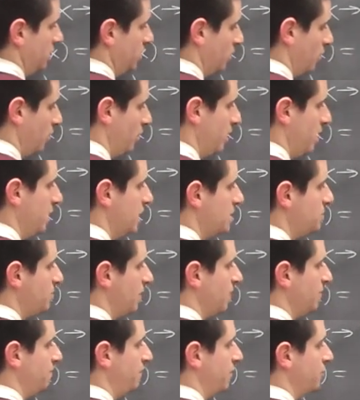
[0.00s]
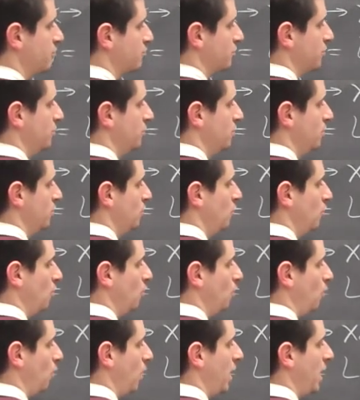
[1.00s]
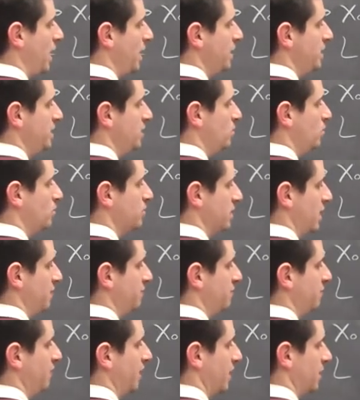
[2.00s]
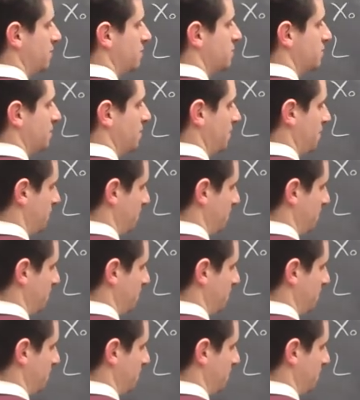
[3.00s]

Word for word: you know, here's my function y equals f of x.